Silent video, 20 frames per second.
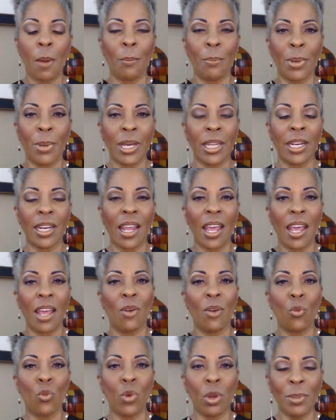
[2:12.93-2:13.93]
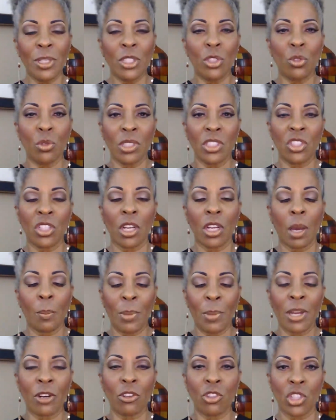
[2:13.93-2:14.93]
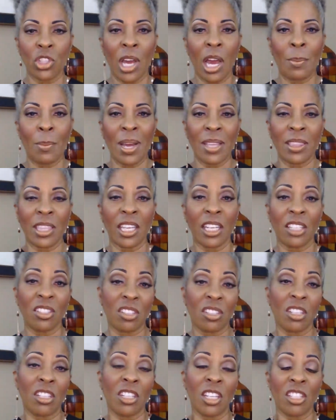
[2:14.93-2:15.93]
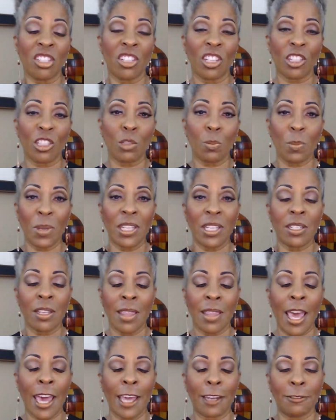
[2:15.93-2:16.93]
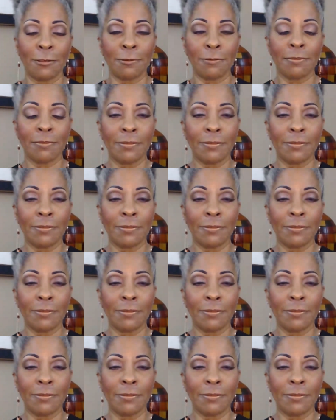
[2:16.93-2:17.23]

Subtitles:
But women do a better job, I think, and statistics speak to that.